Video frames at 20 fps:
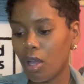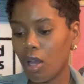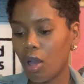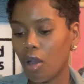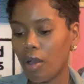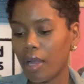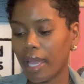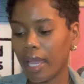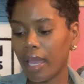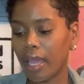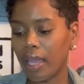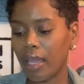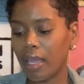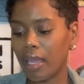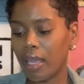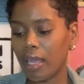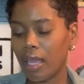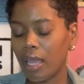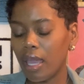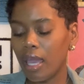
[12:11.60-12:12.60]

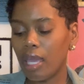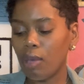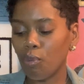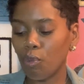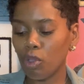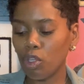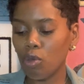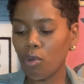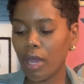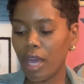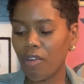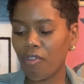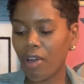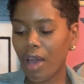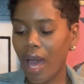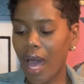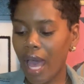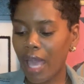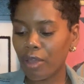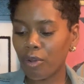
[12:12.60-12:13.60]
Okay? And when you have
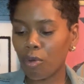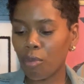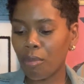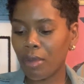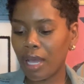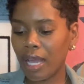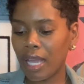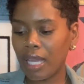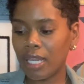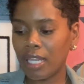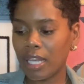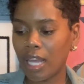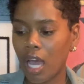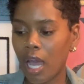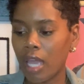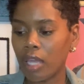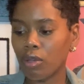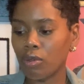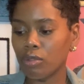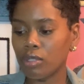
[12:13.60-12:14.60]
an idle mind and
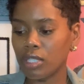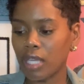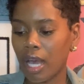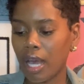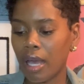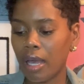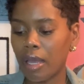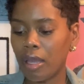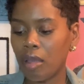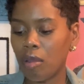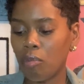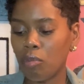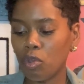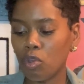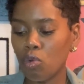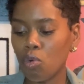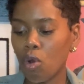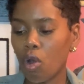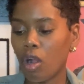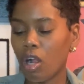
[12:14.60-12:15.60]
idle time,
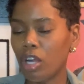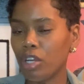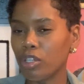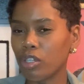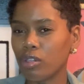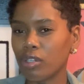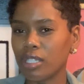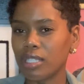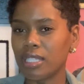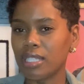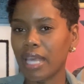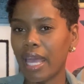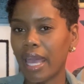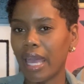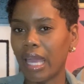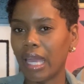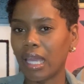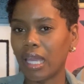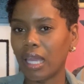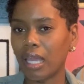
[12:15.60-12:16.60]
you are under
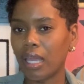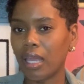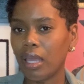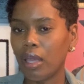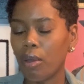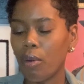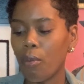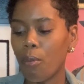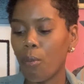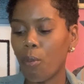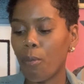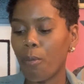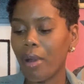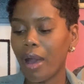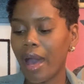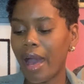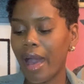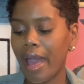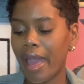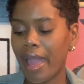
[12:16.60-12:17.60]
attack
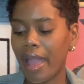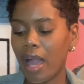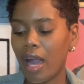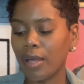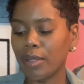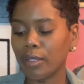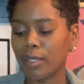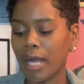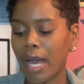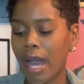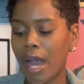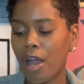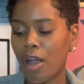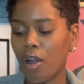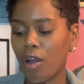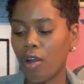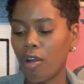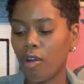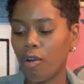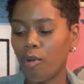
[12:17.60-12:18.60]
by a
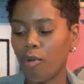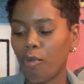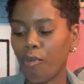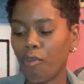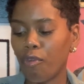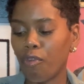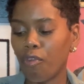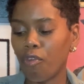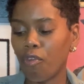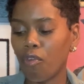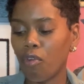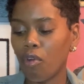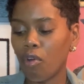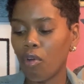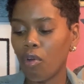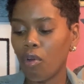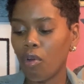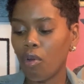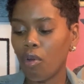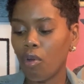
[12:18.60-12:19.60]
lot of
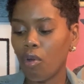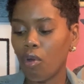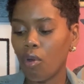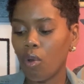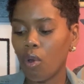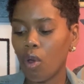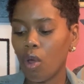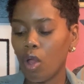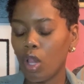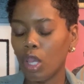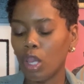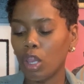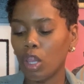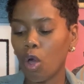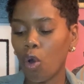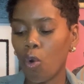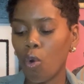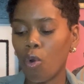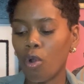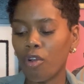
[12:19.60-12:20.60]

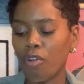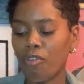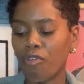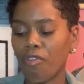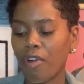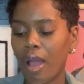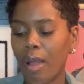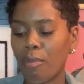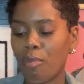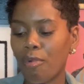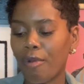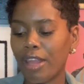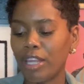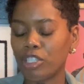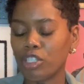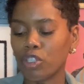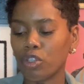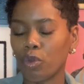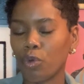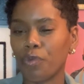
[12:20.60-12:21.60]
lower
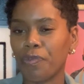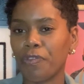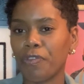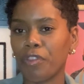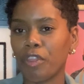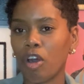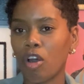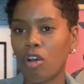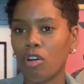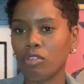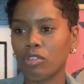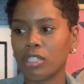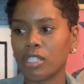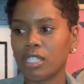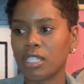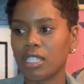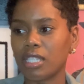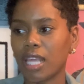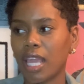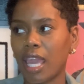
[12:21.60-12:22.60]
vibrational
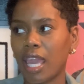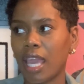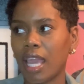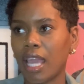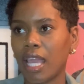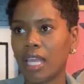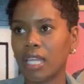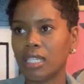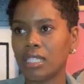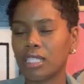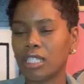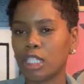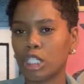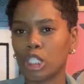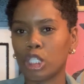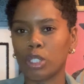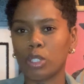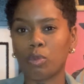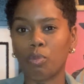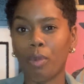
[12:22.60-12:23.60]
thoughts and
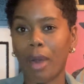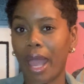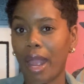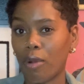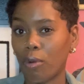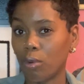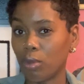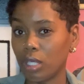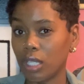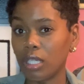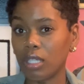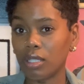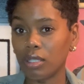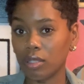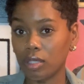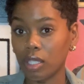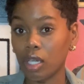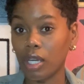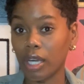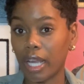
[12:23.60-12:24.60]

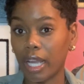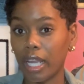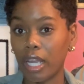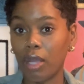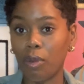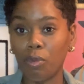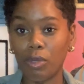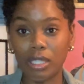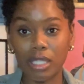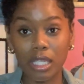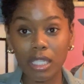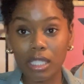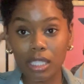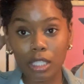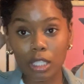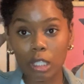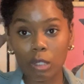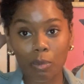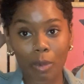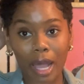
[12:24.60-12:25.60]
spiraling. Okay? We tend
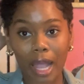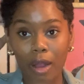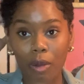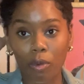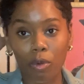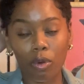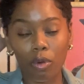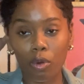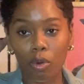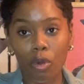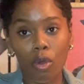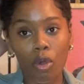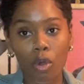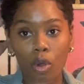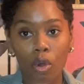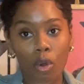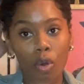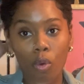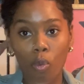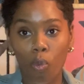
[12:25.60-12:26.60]
to spiral
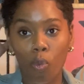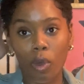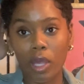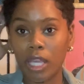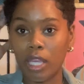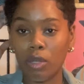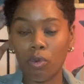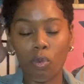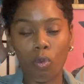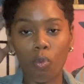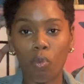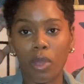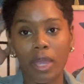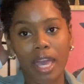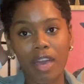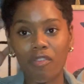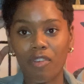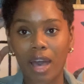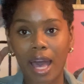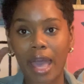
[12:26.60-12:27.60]
when we
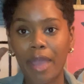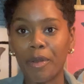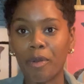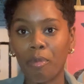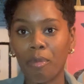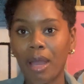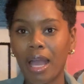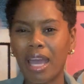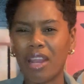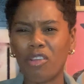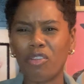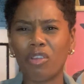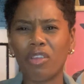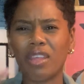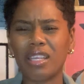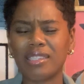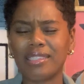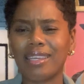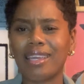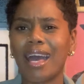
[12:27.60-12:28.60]
have an idle mind. You know,
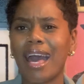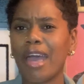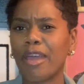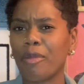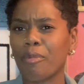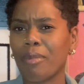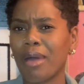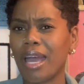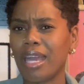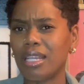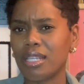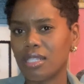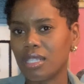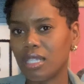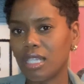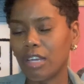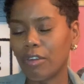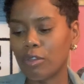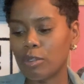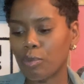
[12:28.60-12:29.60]
they say an idle mind is the
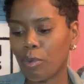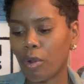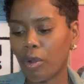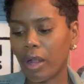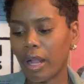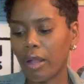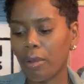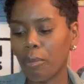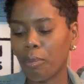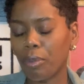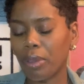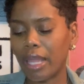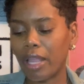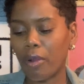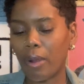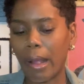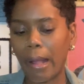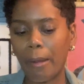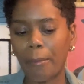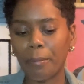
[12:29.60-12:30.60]
devil's program
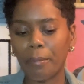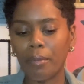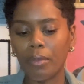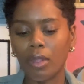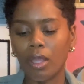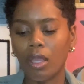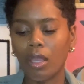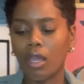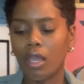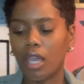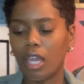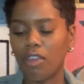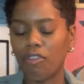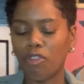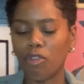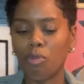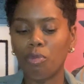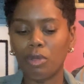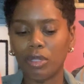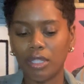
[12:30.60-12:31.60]
playground
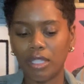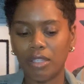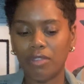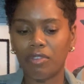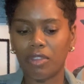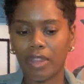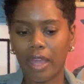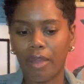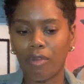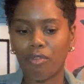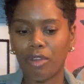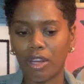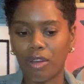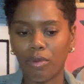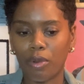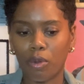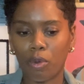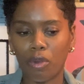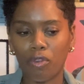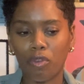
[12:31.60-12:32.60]
if you believe in that
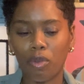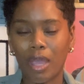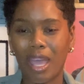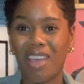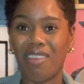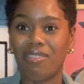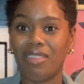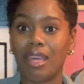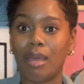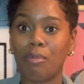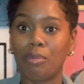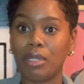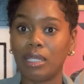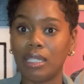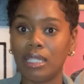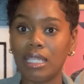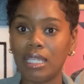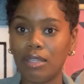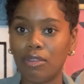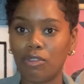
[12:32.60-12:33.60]
rhetoric or if you have that
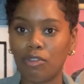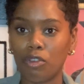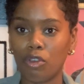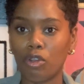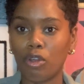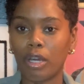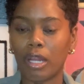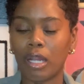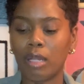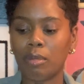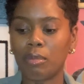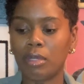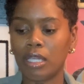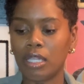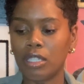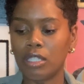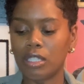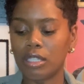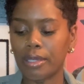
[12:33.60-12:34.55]
belief. You know what I mean?